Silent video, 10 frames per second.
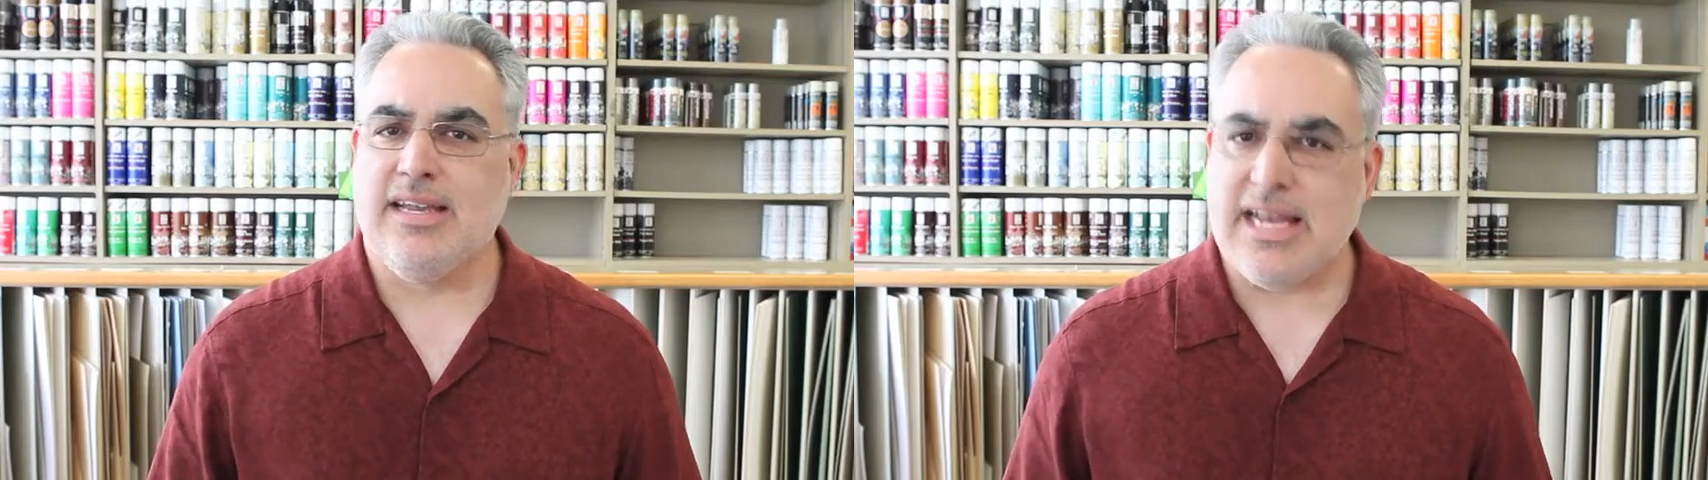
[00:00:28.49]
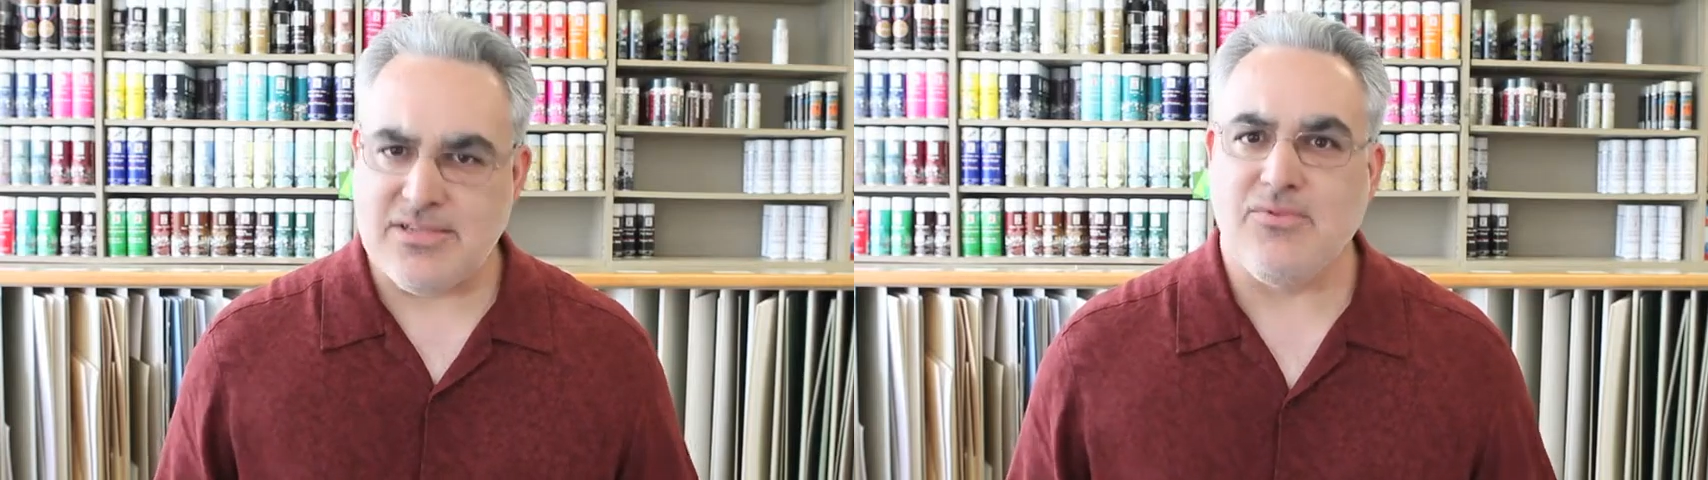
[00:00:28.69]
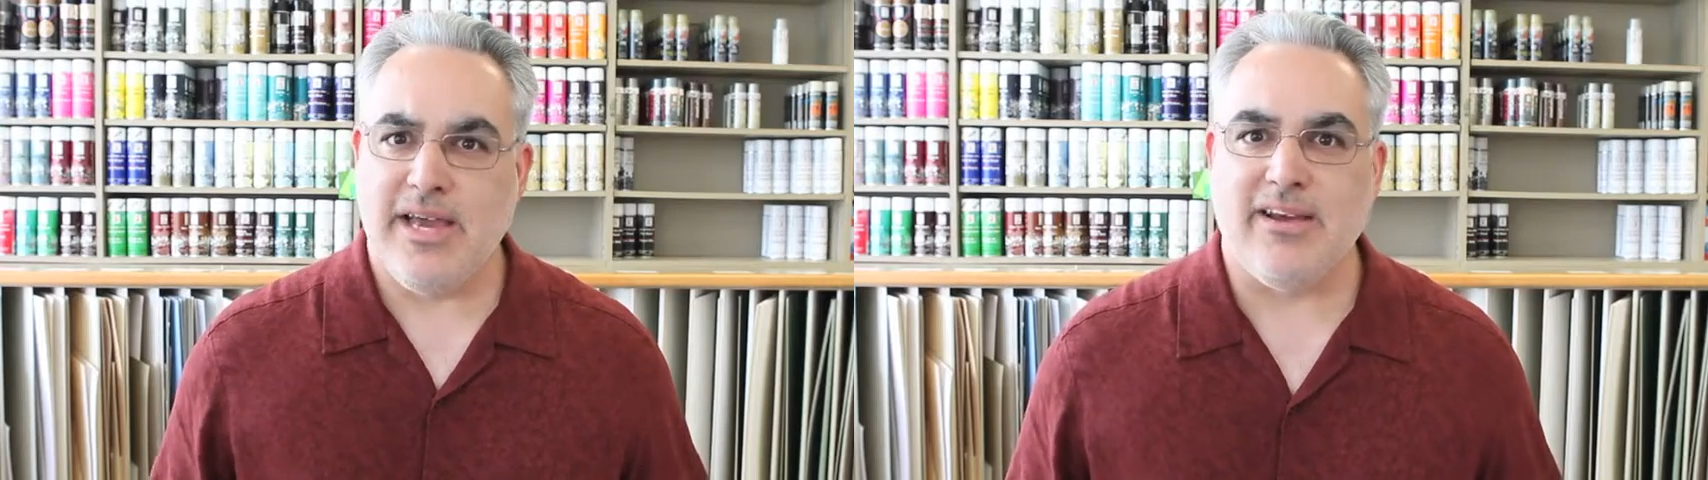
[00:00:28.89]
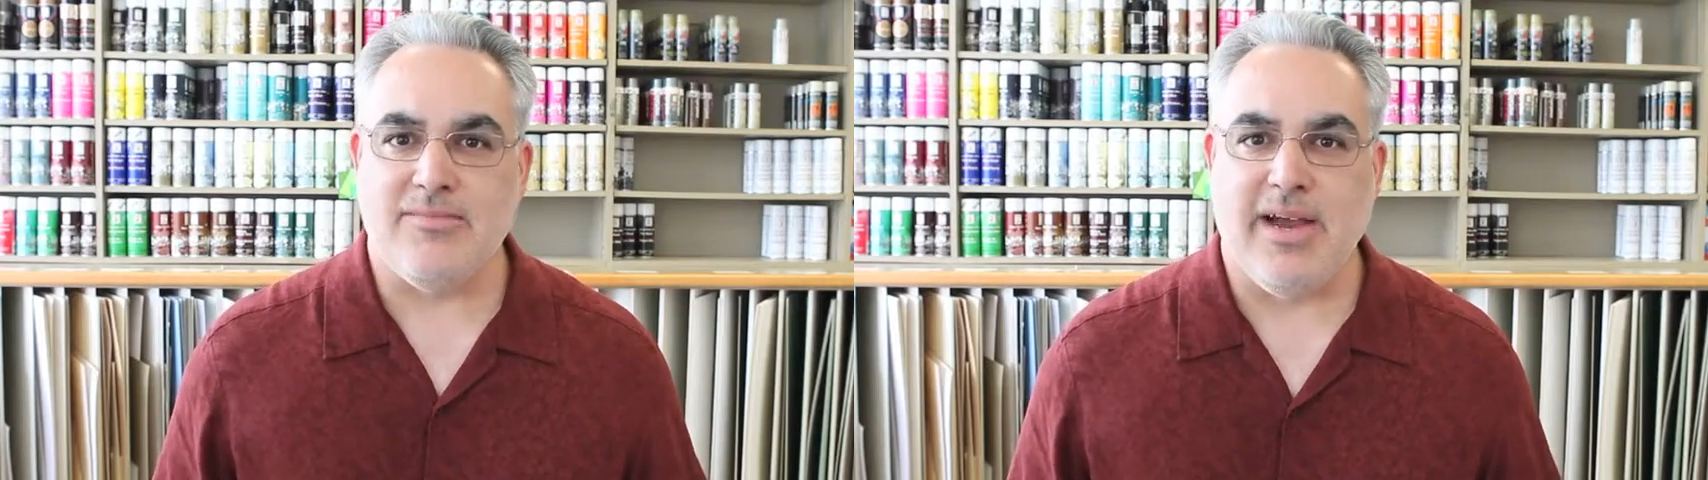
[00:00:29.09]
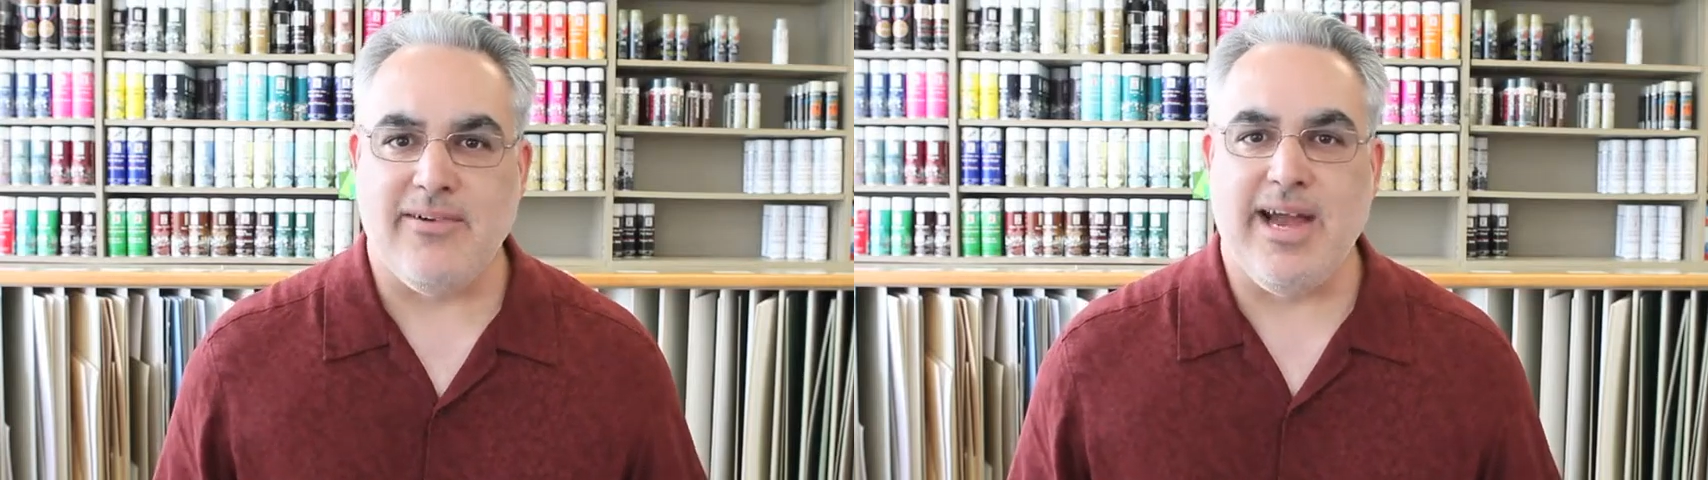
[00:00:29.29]
not to wait on
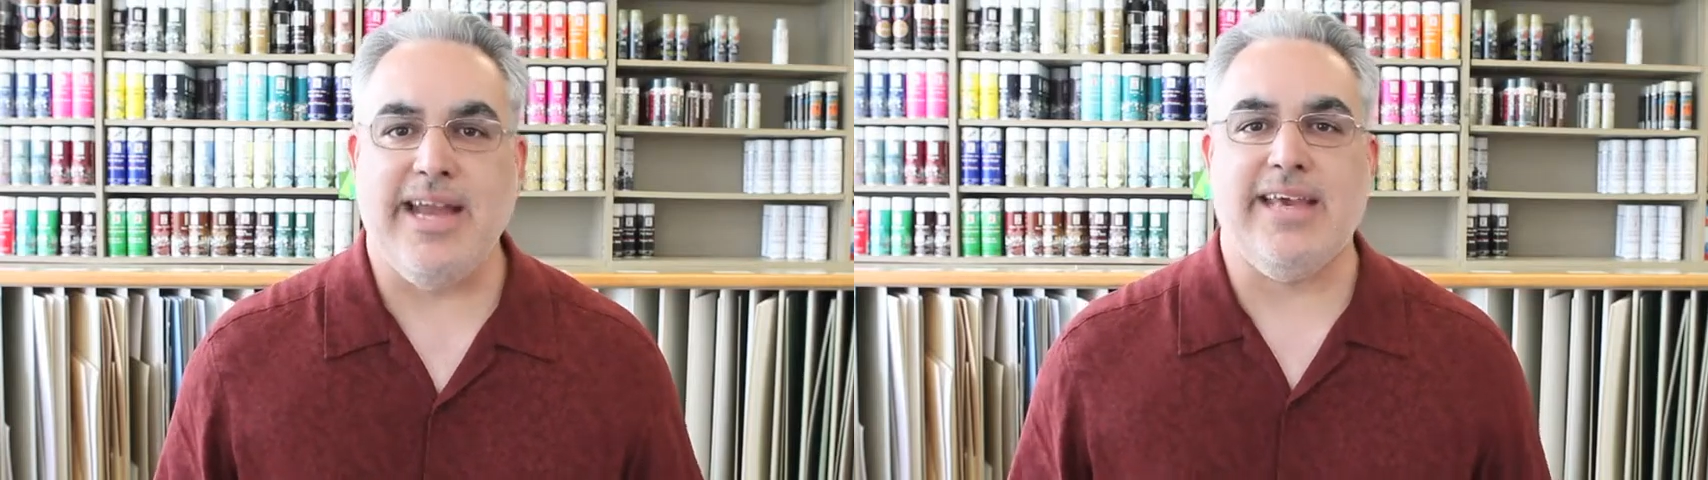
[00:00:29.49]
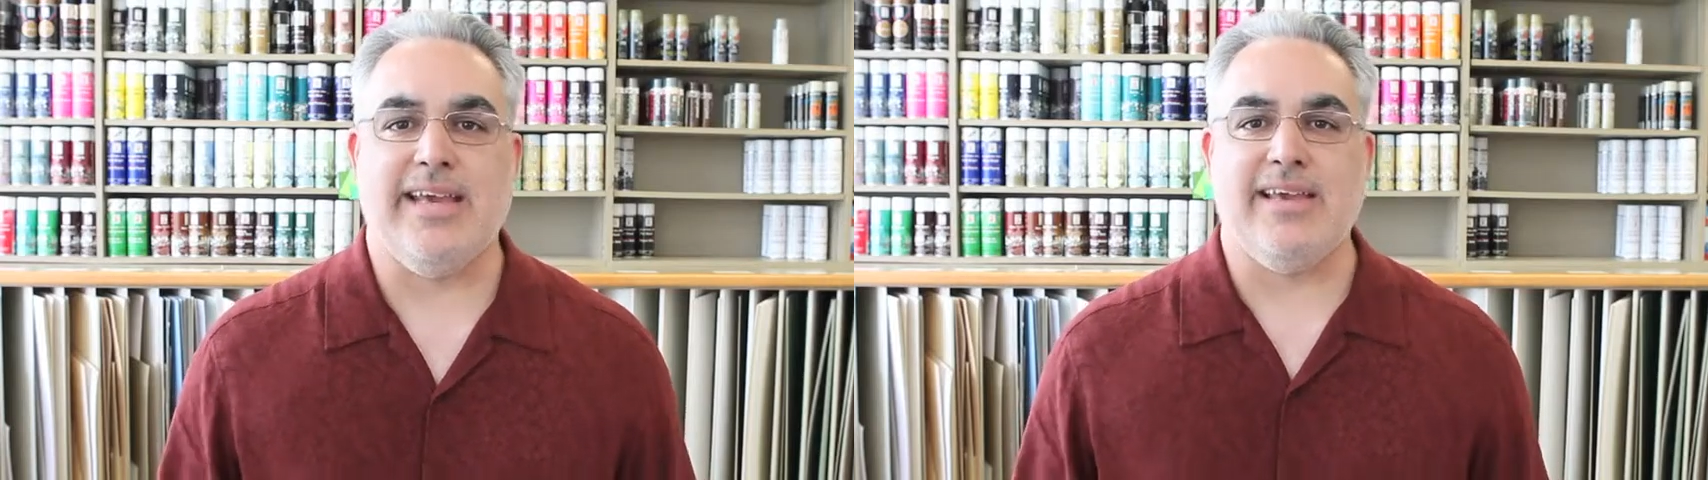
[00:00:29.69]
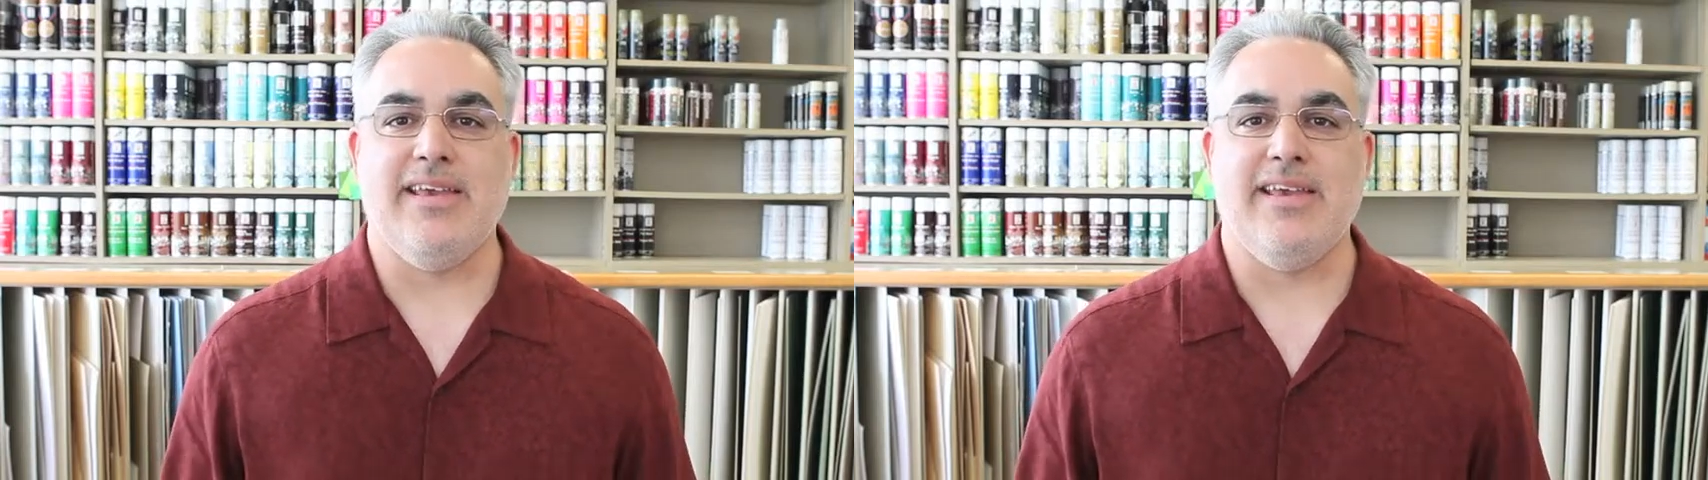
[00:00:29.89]
my writing.